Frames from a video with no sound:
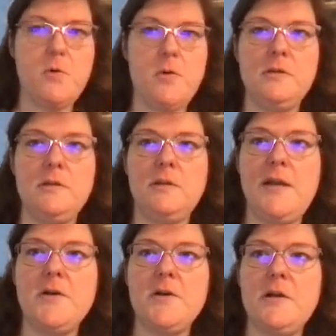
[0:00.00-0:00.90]
more
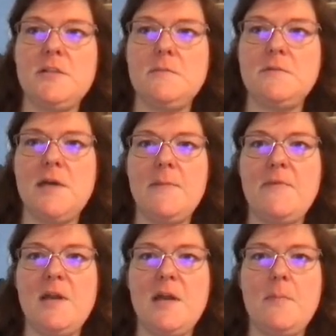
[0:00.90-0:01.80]
later at some time if
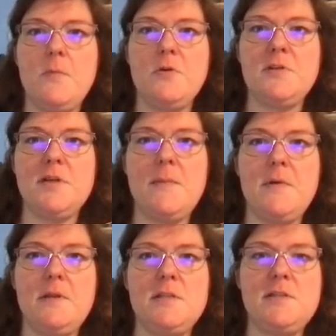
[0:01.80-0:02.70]
I got more time,
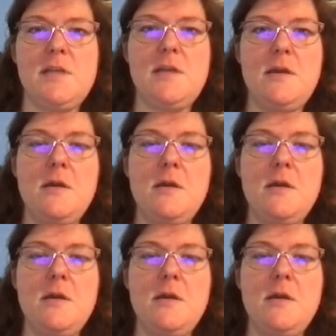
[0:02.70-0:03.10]
but let's see.